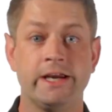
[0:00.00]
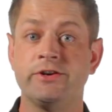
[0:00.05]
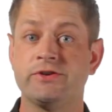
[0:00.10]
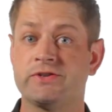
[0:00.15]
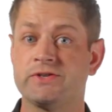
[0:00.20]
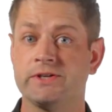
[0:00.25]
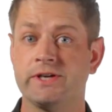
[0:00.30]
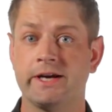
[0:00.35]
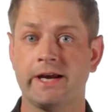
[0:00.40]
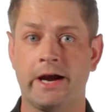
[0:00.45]
Each
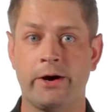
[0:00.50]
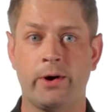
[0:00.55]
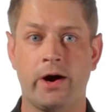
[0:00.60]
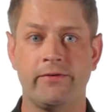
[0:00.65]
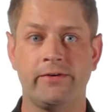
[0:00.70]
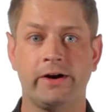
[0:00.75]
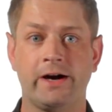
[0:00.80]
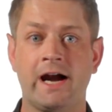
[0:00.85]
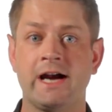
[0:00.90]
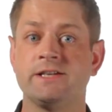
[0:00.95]
sling,
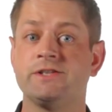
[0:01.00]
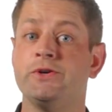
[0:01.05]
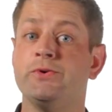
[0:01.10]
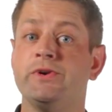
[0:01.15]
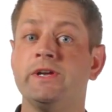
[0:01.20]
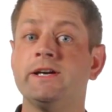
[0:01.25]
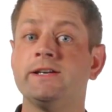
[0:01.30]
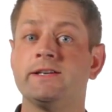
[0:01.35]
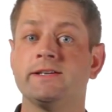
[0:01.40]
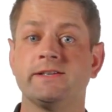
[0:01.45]
however, has
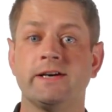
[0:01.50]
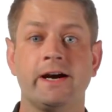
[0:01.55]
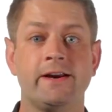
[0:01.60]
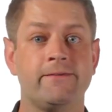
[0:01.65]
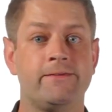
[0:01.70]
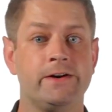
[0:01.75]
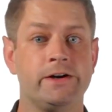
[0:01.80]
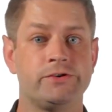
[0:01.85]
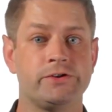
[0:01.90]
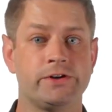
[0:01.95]
unique design
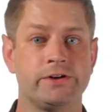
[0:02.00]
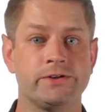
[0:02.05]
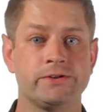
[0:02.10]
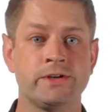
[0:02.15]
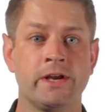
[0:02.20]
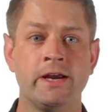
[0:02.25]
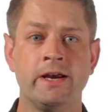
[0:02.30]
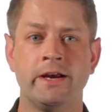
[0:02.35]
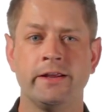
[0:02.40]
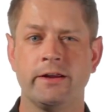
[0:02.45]
features
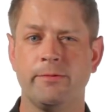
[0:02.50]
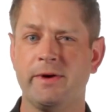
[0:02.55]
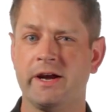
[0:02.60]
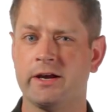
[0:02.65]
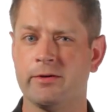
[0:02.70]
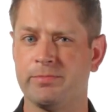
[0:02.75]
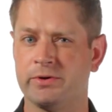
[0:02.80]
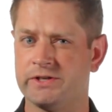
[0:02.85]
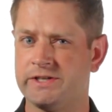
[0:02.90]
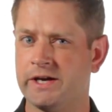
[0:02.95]
that make
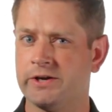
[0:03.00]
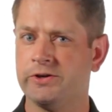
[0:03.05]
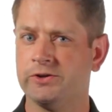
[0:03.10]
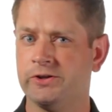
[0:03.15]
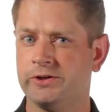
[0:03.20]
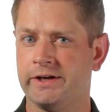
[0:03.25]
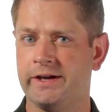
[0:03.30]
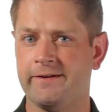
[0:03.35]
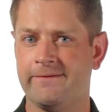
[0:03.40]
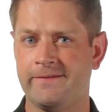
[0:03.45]
it
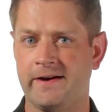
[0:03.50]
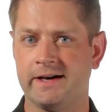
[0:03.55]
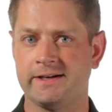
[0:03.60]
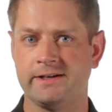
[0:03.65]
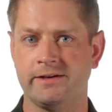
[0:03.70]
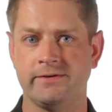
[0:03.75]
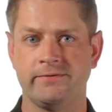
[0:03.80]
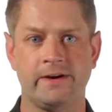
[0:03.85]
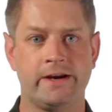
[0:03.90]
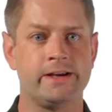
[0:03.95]
particularly
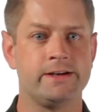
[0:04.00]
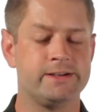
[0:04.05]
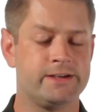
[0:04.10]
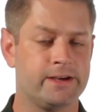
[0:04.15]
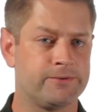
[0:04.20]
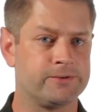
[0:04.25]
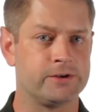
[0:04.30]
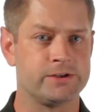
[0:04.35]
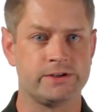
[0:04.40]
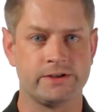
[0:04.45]
effective in
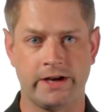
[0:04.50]
different